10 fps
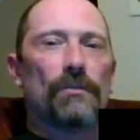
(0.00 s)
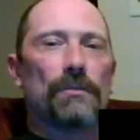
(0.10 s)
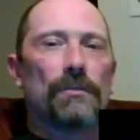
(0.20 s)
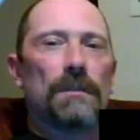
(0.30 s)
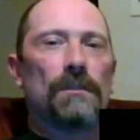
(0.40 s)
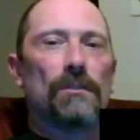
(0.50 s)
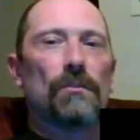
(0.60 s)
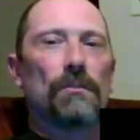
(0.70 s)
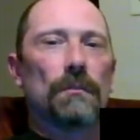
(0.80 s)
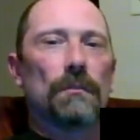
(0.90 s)
me
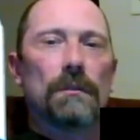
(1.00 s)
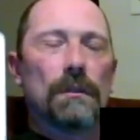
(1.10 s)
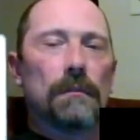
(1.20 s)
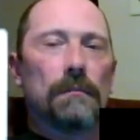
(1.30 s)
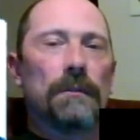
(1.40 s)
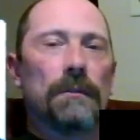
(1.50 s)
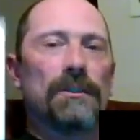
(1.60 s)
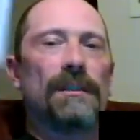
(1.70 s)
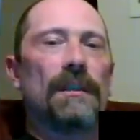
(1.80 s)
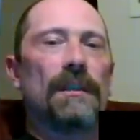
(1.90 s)
too. But
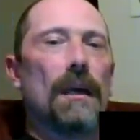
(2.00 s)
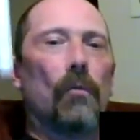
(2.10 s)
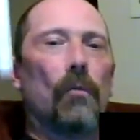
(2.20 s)
just DM one